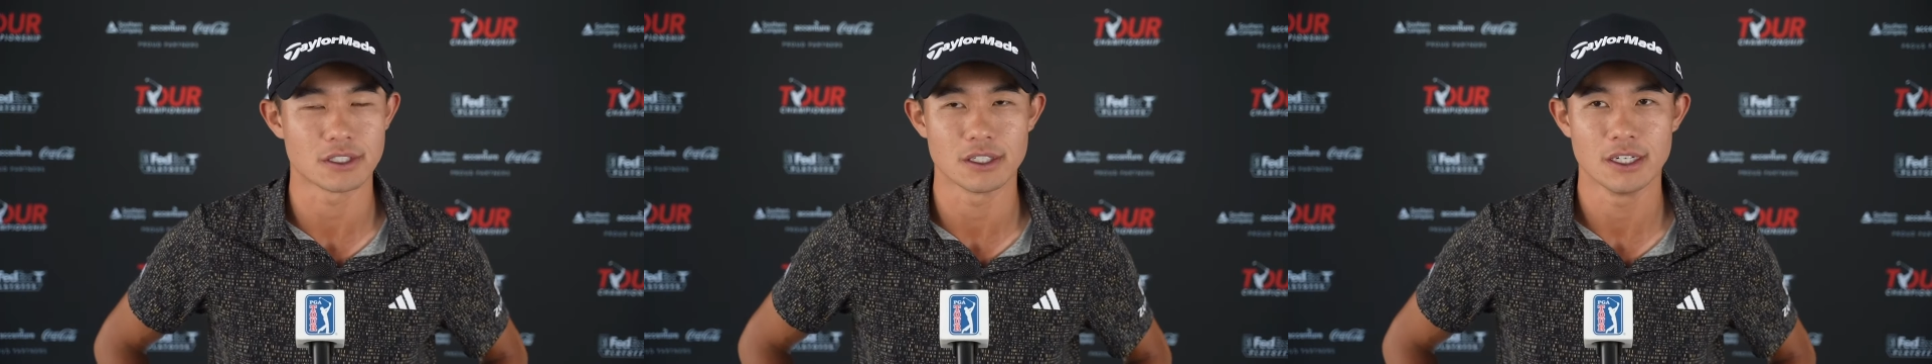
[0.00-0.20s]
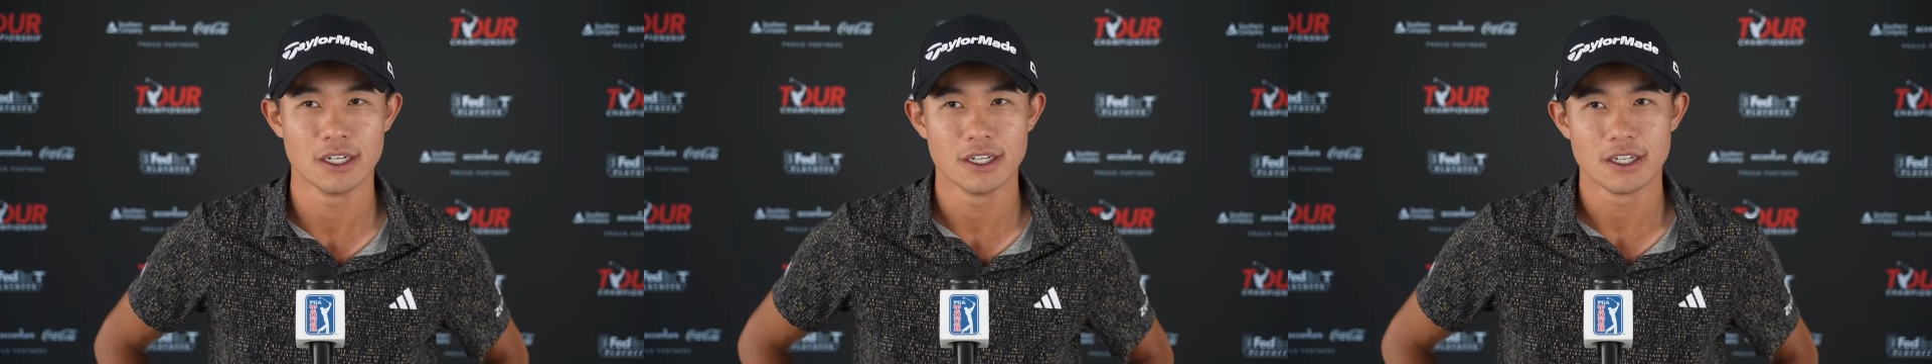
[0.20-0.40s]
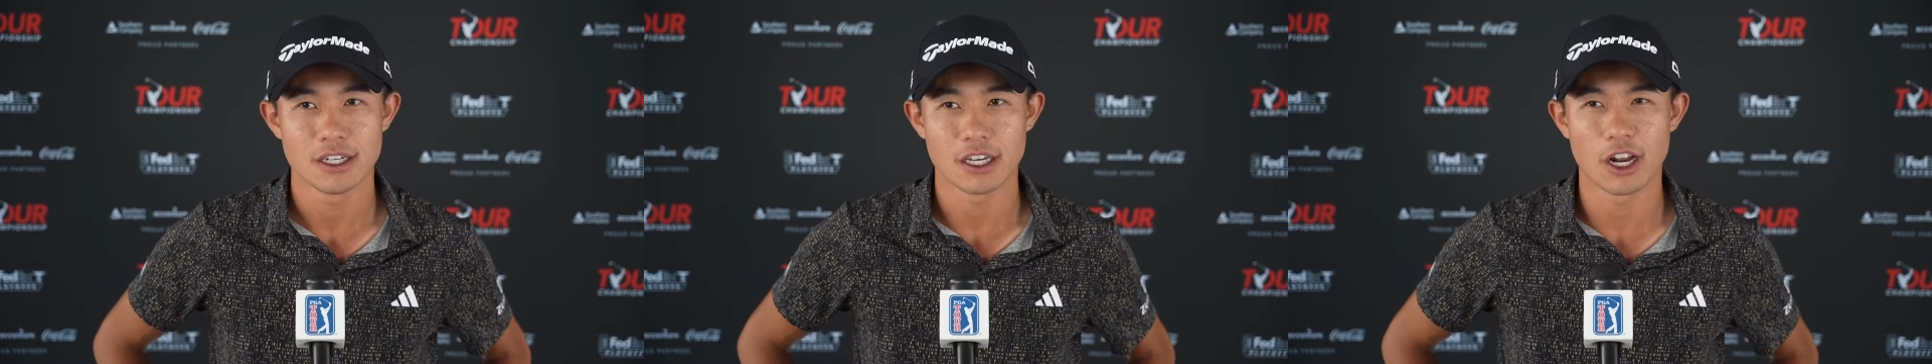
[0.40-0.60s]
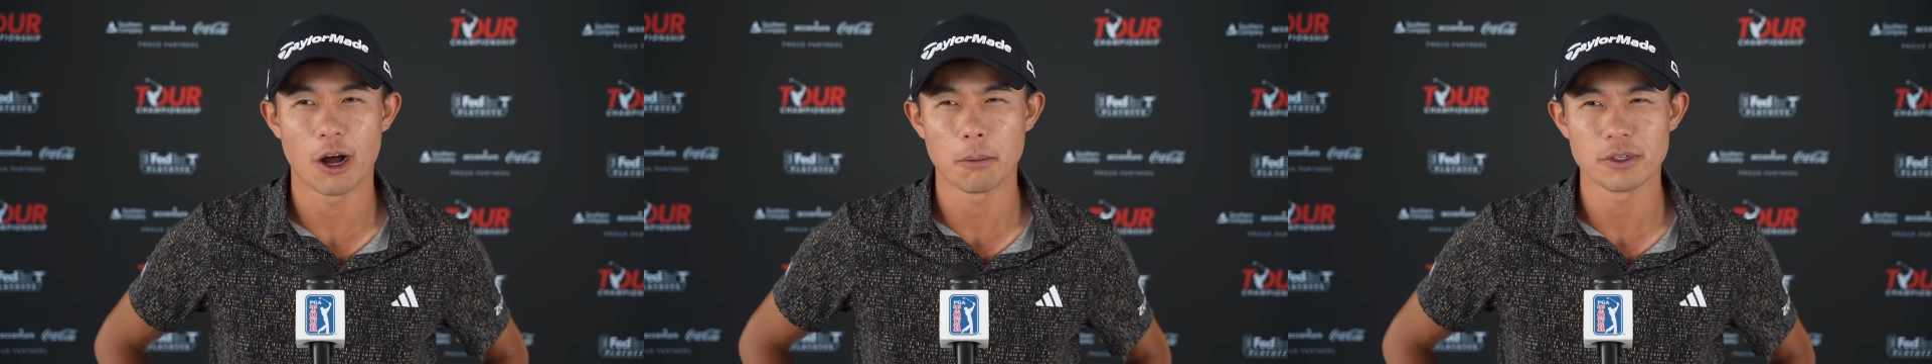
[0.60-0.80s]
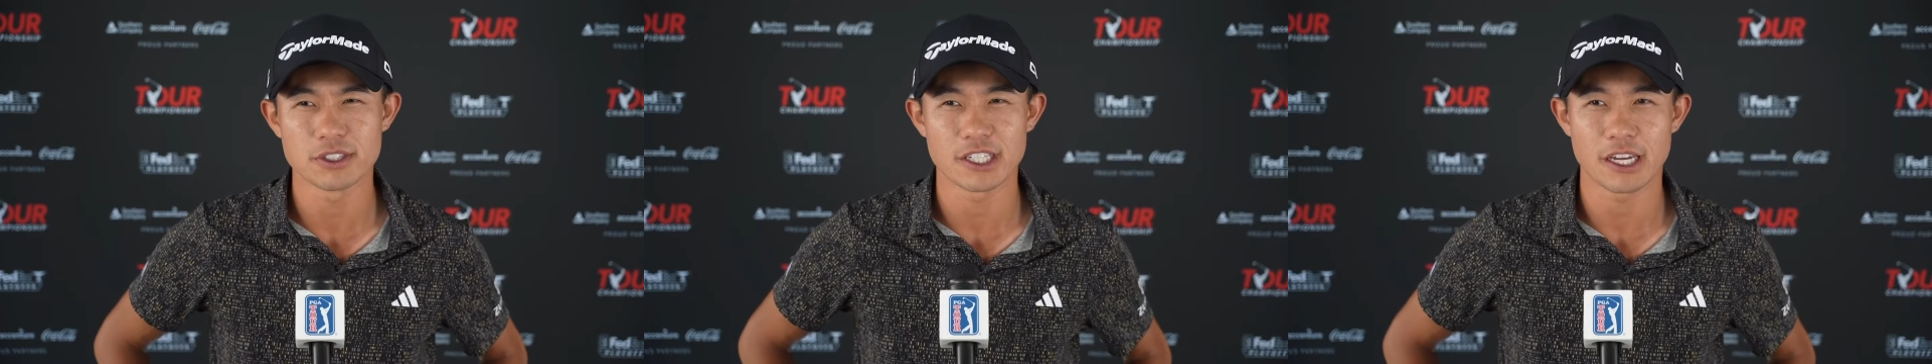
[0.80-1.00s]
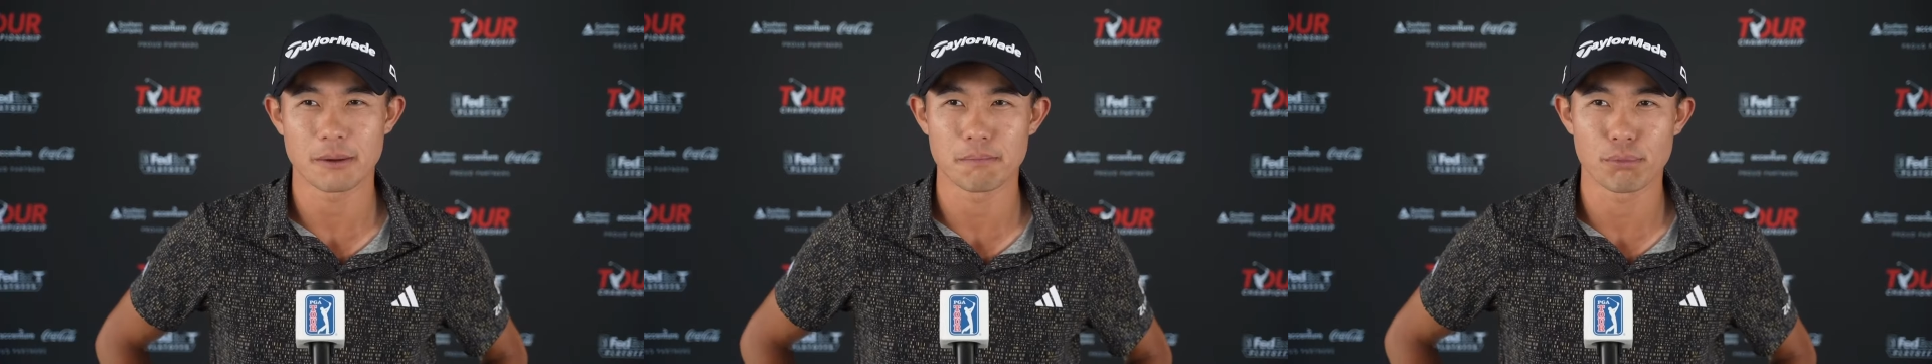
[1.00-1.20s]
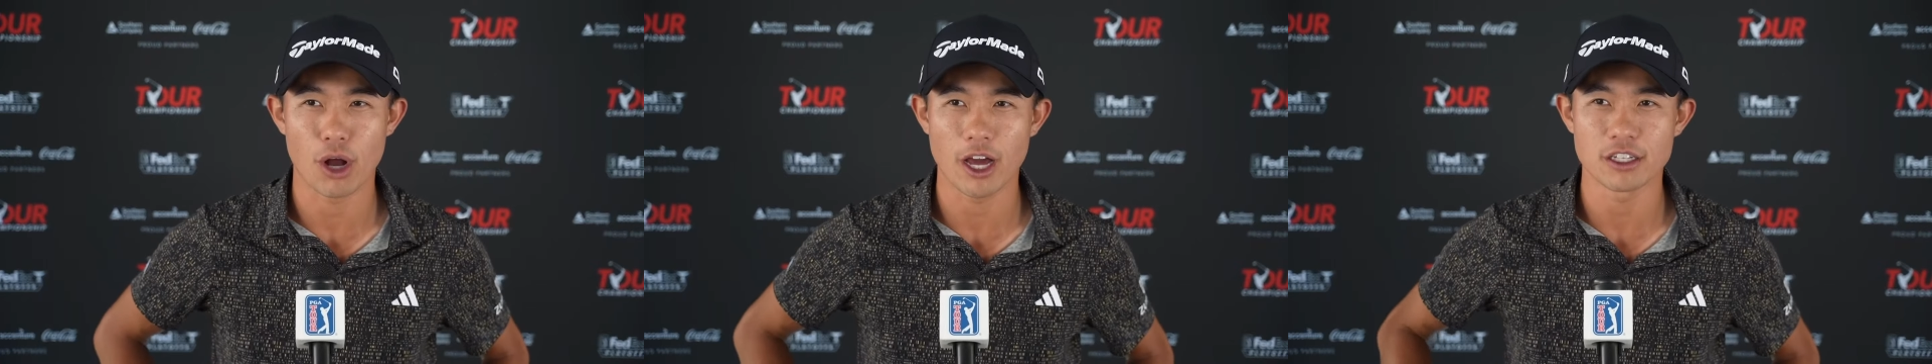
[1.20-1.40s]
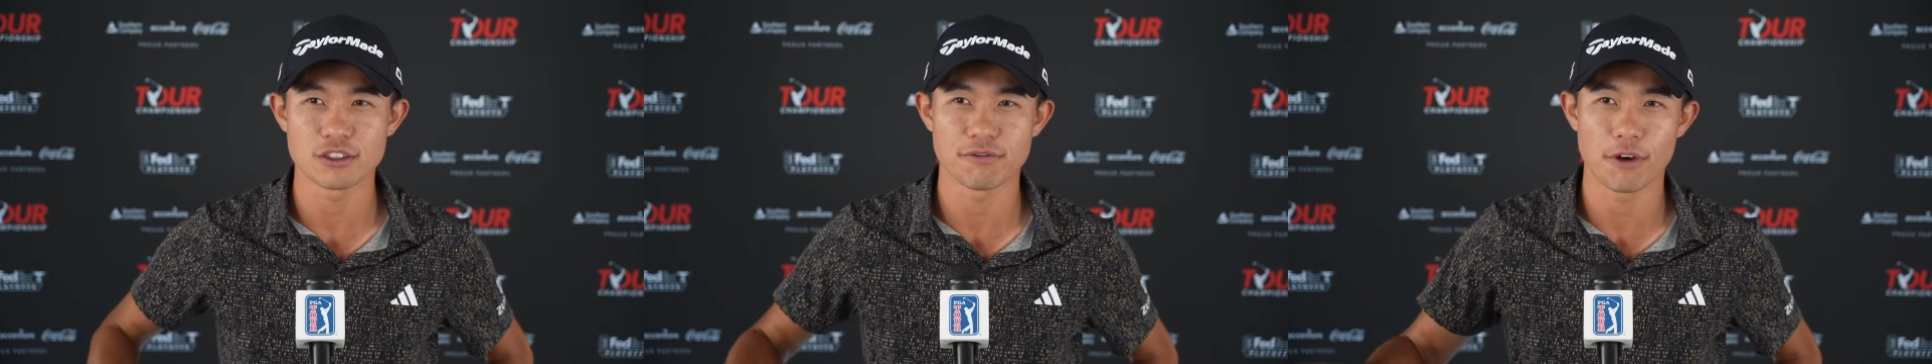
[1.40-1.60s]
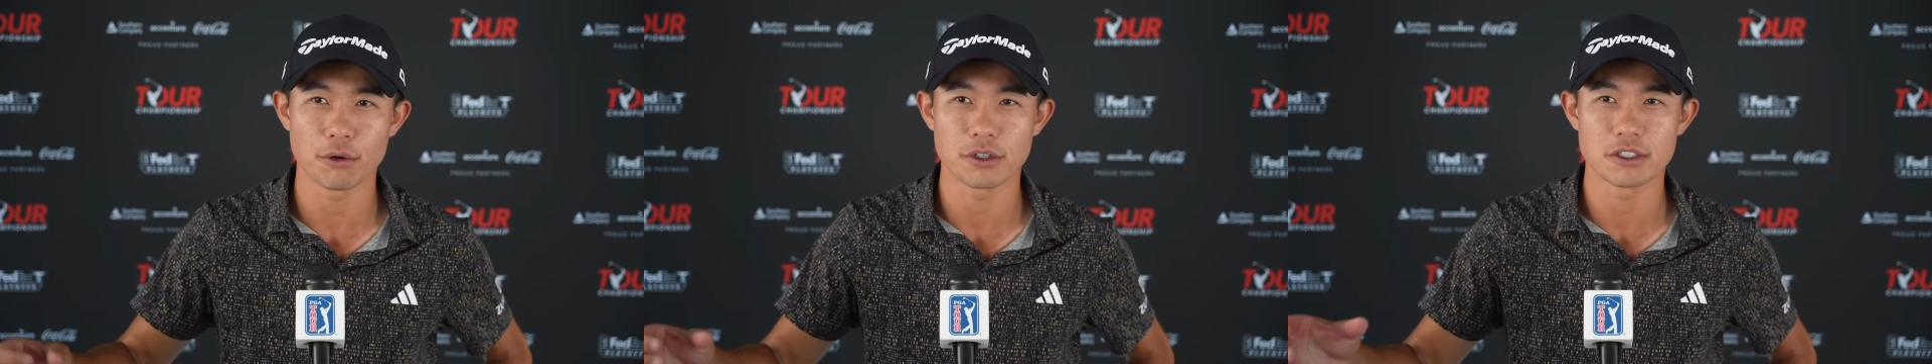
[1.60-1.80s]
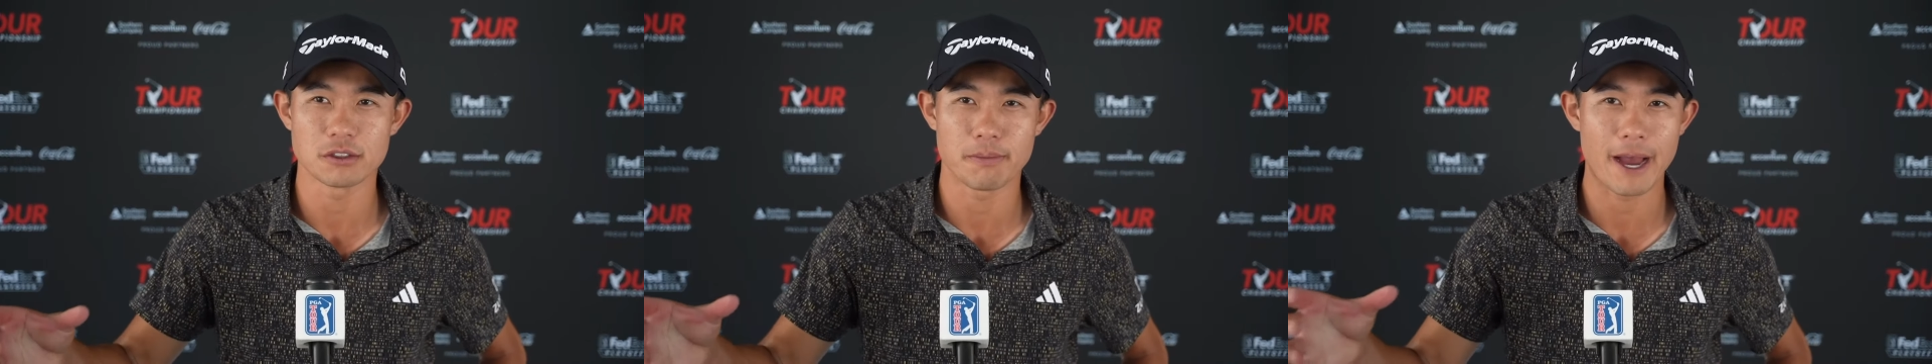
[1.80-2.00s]
And it almost like brought his
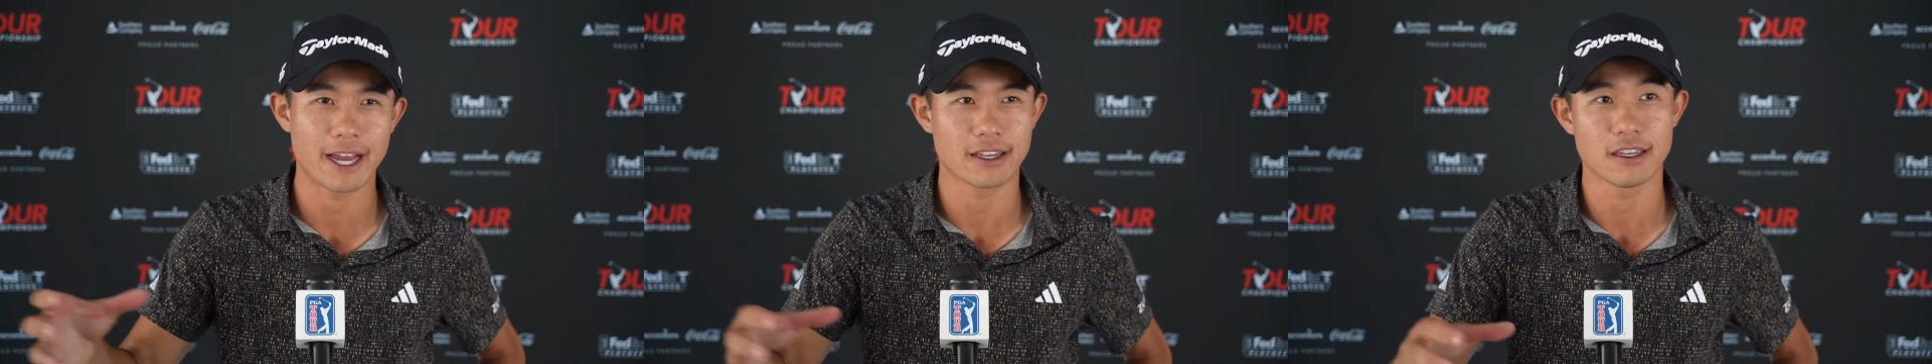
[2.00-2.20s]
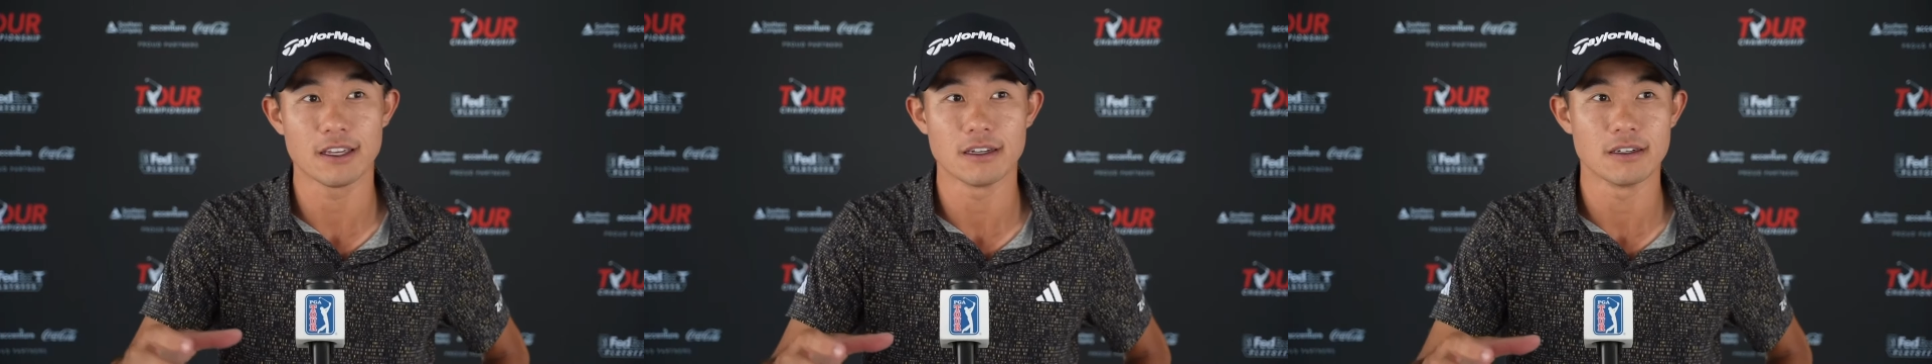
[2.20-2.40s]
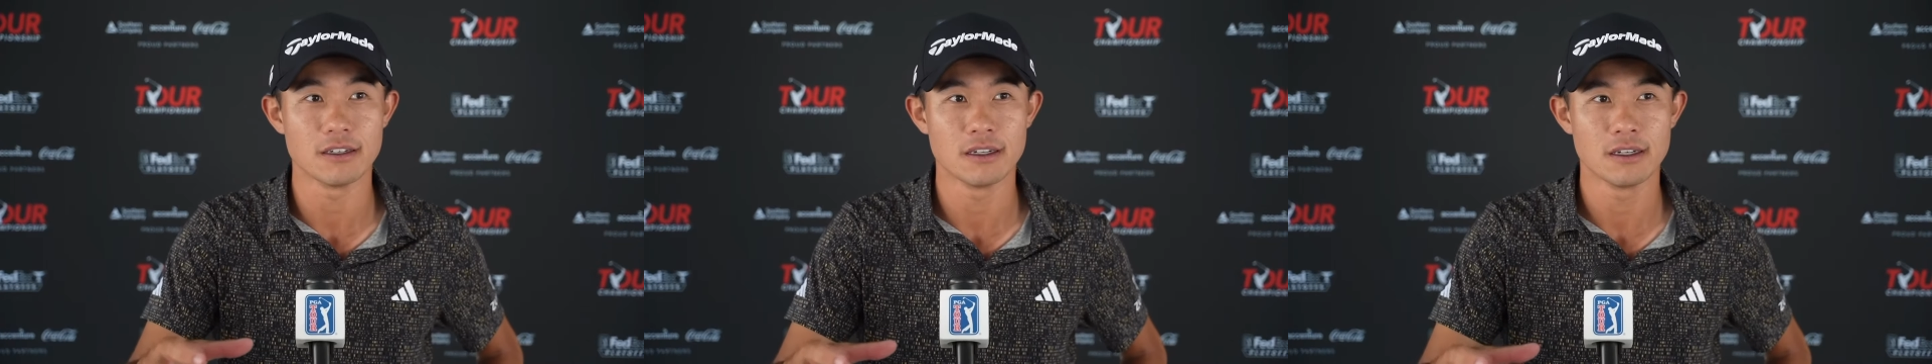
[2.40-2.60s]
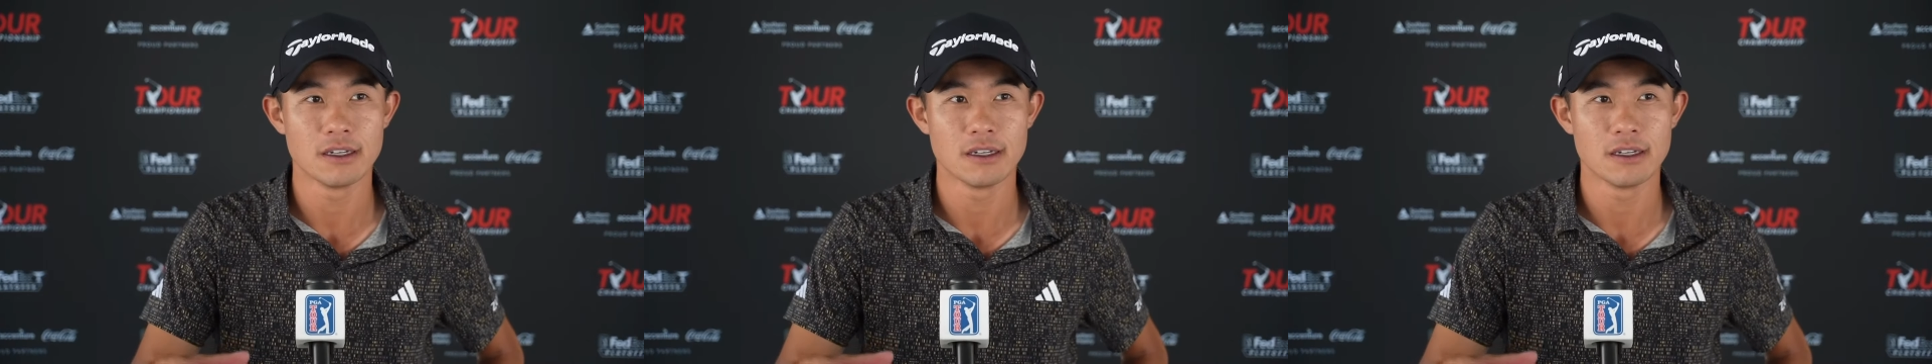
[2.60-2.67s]
focus back in